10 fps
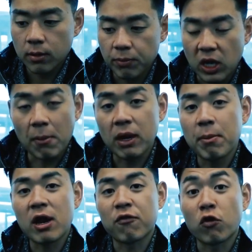becoming a
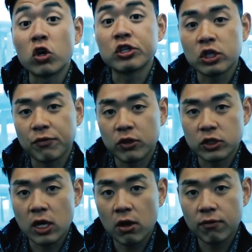better version of
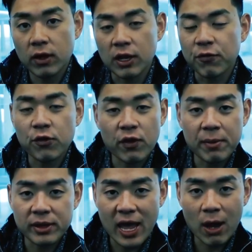yourself. And if you
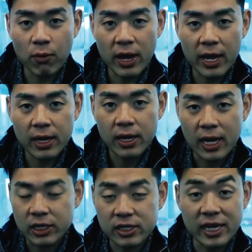frame it that way,
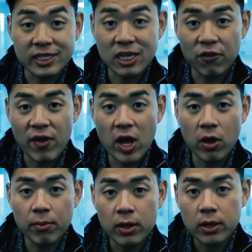and you say it's
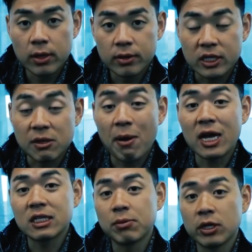self-help, there's a
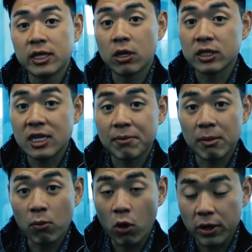possibility they'll accept
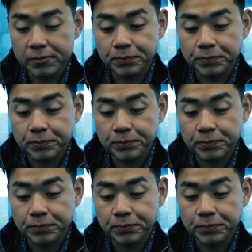it more.